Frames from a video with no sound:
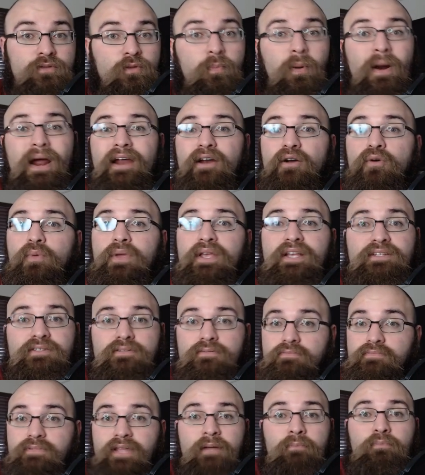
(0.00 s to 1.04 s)
The prior weeks,
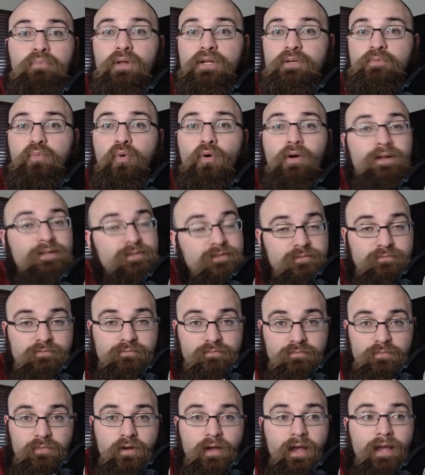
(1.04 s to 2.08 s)
10-plus points,
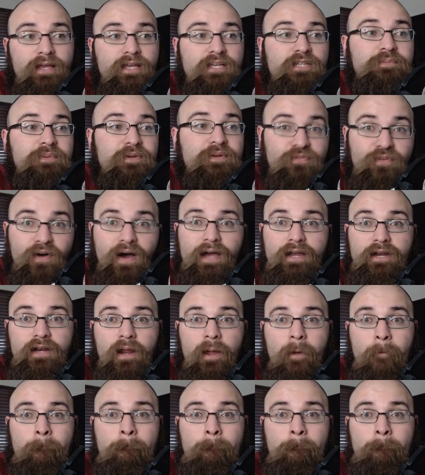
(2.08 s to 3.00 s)
okay, he's been fine.